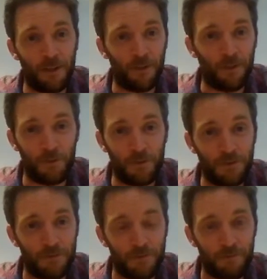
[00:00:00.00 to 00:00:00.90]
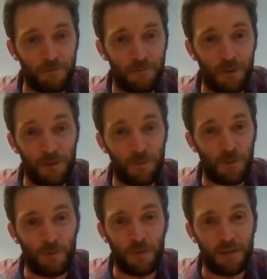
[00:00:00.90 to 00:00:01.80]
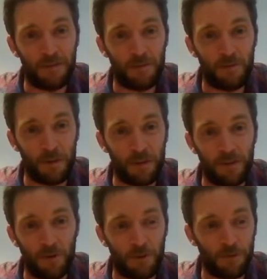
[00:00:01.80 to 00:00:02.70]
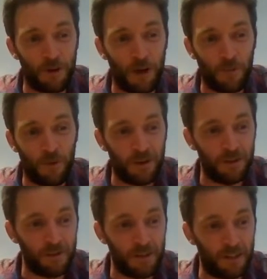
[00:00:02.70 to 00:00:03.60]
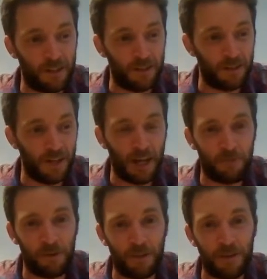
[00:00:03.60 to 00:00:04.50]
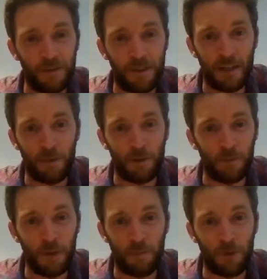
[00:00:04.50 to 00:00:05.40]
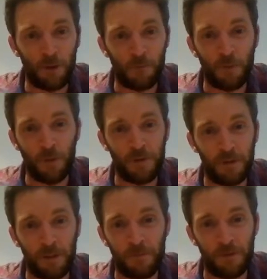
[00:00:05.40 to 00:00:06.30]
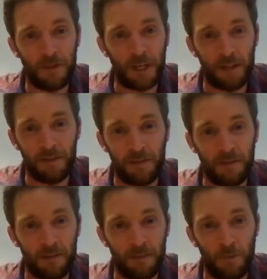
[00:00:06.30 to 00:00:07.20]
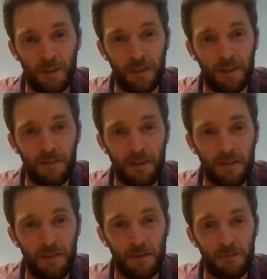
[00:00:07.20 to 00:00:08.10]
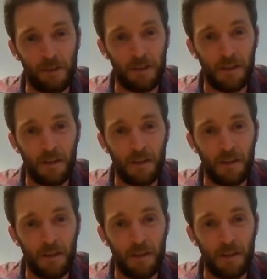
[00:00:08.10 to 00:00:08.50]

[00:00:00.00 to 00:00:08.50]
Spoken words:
you know, it'd just be amazing to be able to go on farm walks and have a look to see how other people are approaching different challenges within seed saving.